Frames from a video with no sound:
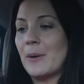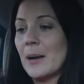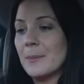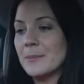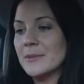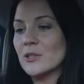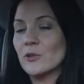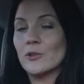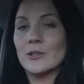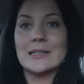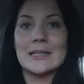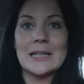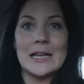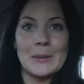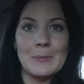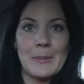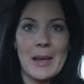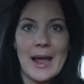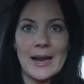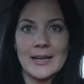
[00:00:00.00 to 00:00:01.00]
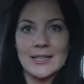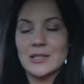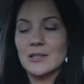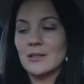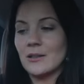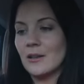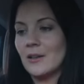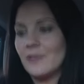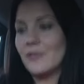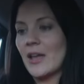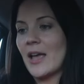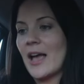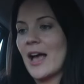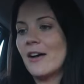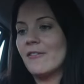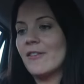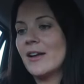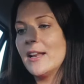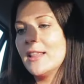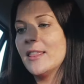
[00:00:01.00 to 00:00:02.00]
pumps or sling bags if they
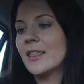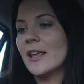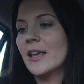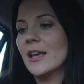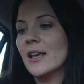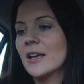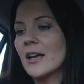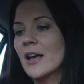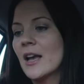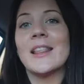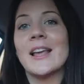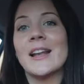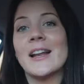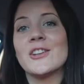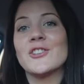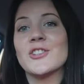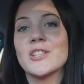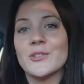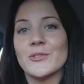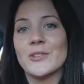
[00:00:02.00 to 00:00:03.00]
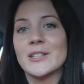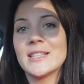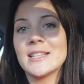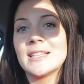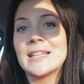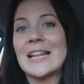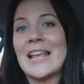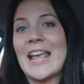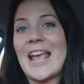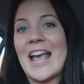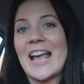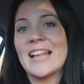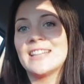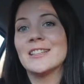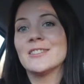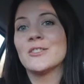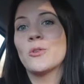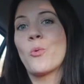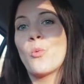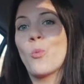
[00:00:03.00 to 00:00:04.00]
have anything. Then I just recently
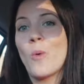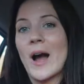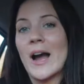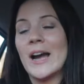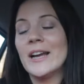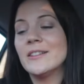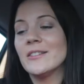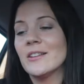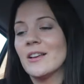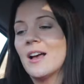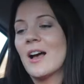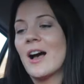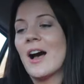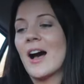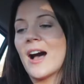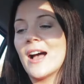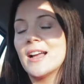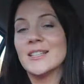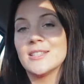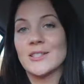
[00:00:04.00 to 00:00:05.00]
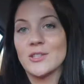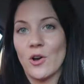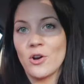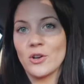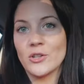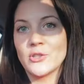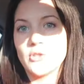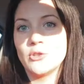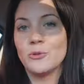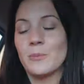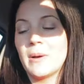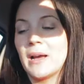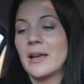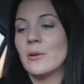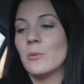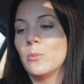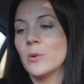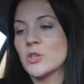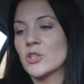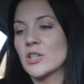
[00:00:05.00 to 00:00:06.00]
added white high socks to
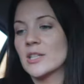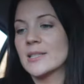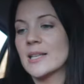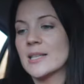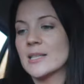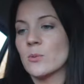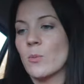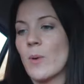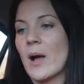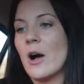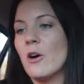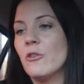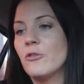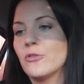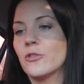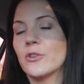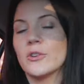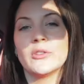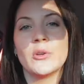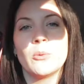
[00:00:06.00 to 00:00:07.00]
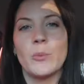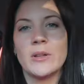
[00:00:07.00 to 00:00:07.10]
my wishes as well for the